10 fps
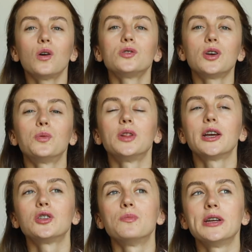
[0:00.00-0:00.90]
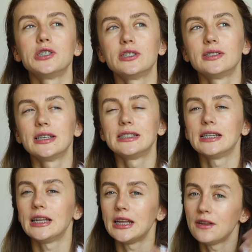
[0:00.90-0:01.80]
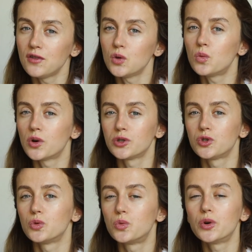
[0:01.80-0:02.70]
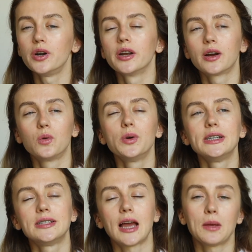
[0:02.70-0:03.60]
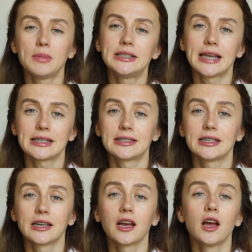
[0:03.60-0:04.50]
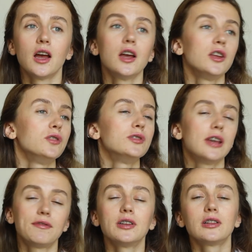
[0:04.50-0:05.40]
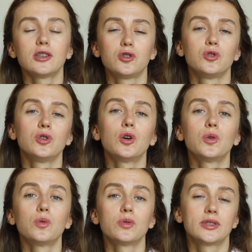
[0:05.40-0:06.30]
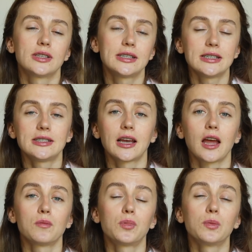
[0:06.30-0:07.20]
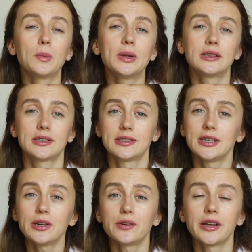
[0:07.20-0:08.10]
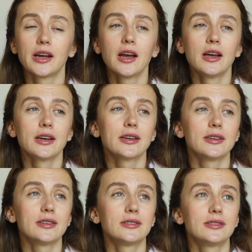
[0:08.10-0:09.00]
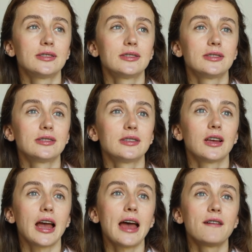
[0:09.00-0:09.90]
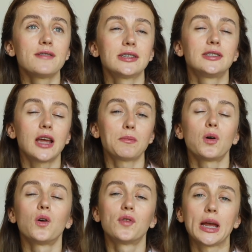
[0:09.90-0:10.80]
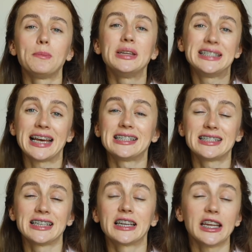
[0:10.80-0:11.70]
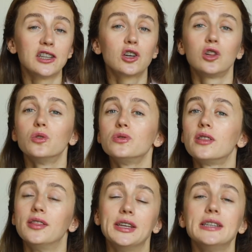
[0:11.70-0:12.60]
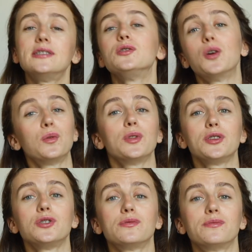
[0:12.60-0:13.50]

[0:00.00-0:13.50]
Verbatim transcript: Also, I would like to mention that if you want to work with A-B testing, you definitely should know statistic and probability theory because every step of A-B testing includes this knowledge.